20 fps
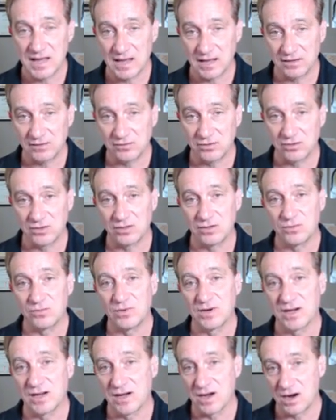answer
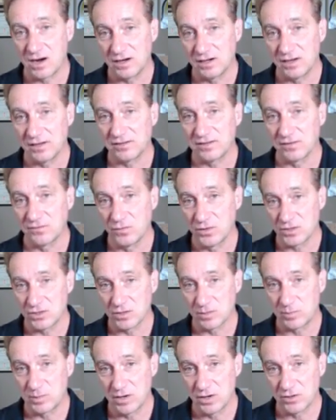regardless of
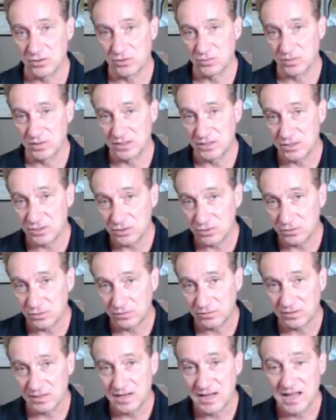which approach we
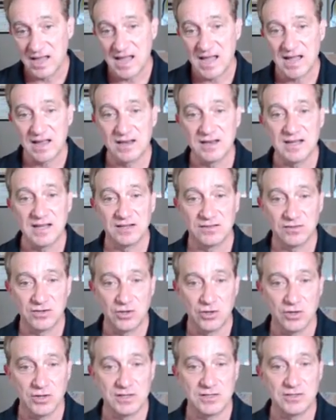use. And it's
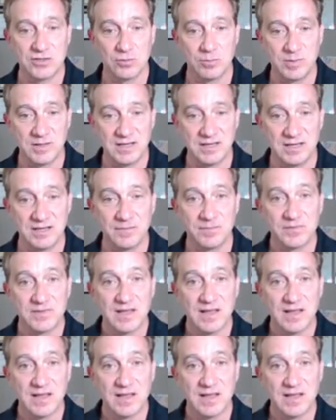good to be